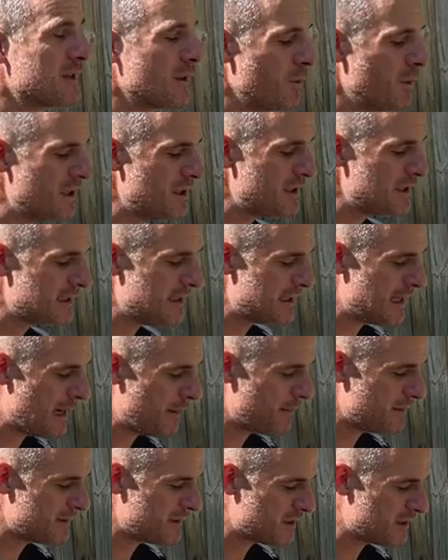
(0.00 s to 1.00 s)
so when she's in
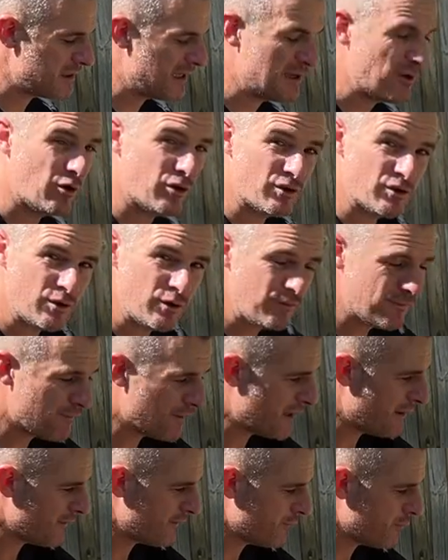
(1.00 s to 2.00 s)
that position here not too
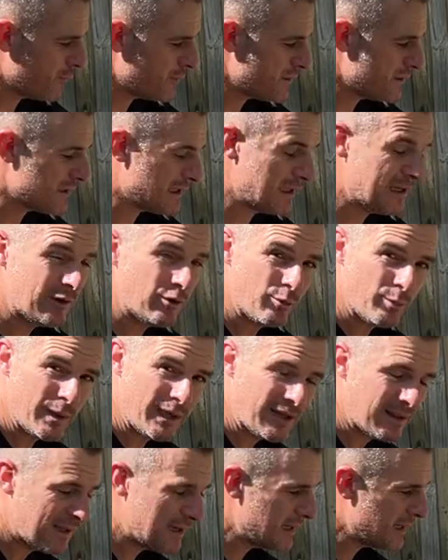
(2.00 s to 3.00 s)
far forward she's a little
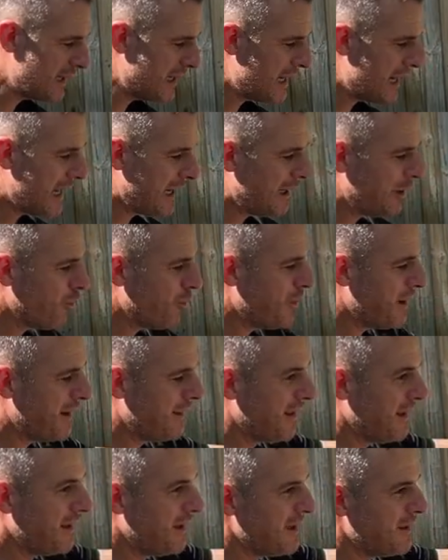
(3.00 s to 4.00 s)
bend in the knee a little bit
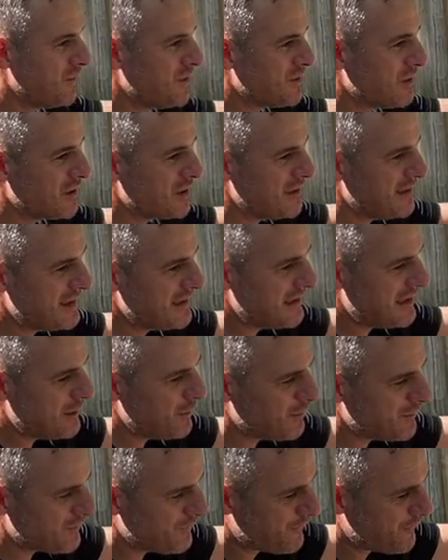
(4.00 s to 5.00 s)
in the hip so she
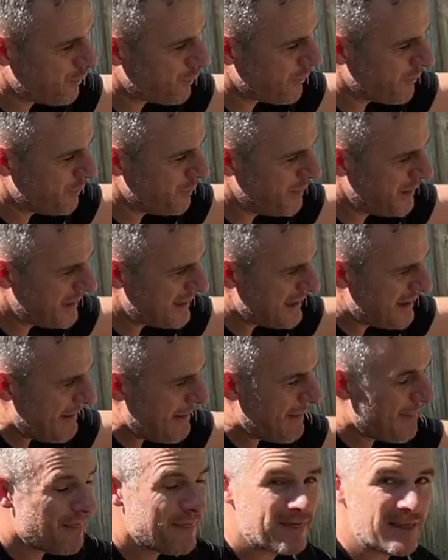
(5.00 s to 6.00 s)
tilts forward a bit
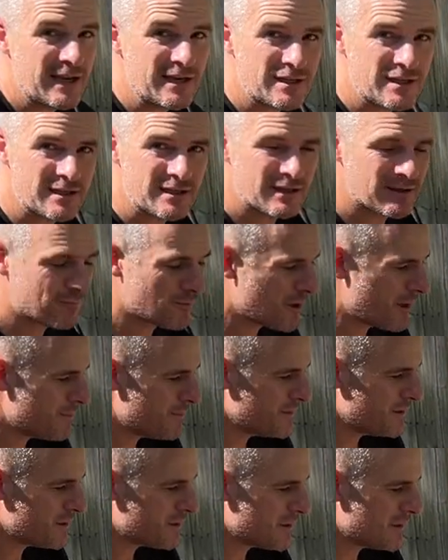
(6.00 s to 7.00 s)
then she's in the right
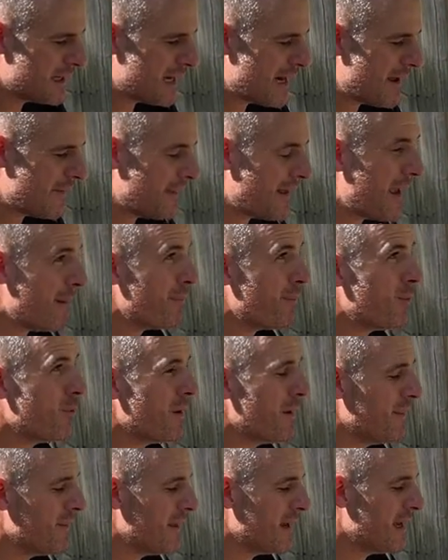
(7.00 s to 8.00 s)
position. Now at that
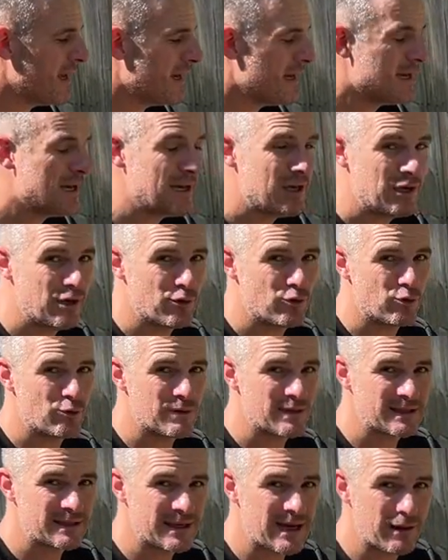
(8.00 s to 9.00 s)
point there, you can
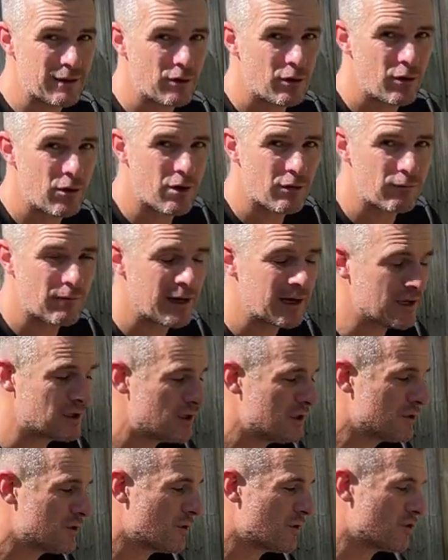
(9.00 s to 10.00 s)
almost start the clock running.
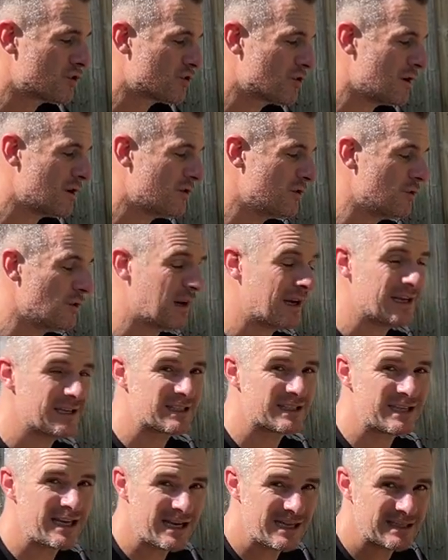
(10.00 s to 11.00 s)
She's got to try and do at
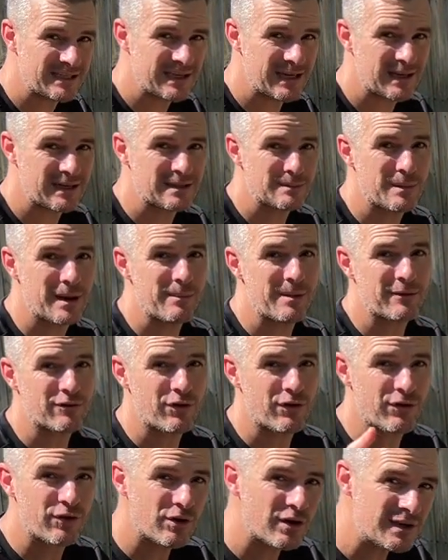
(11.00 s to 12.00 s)
least 10 seconds, maybe up to
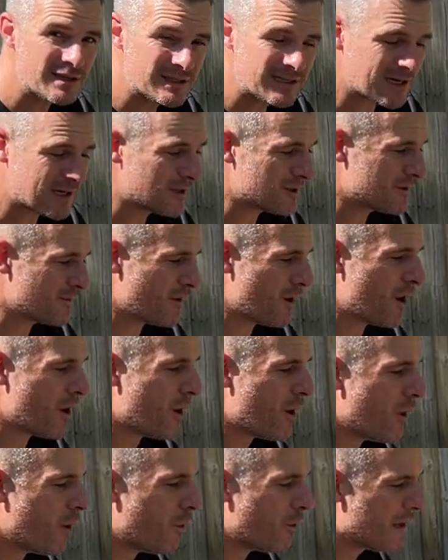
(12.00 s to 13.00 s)
30 seconds of a
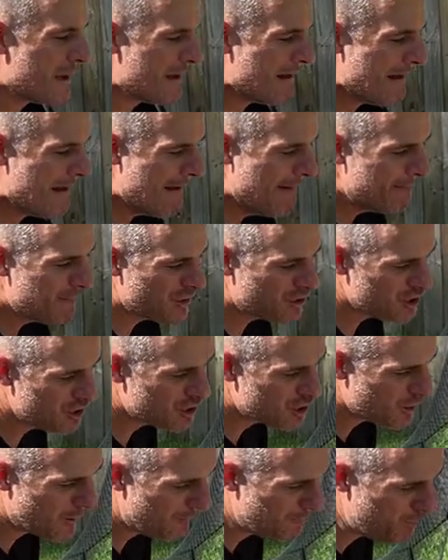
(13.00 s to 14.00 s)
hold, but
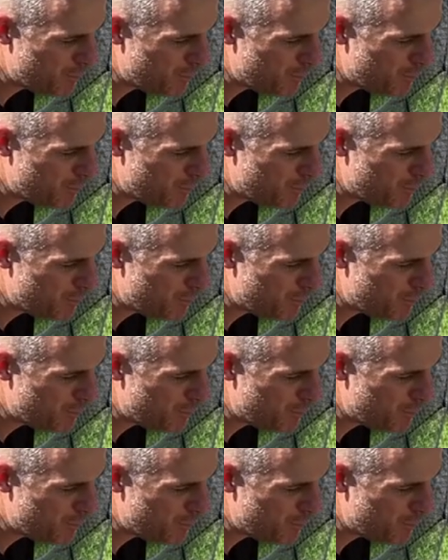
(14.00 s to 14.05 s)
she's got to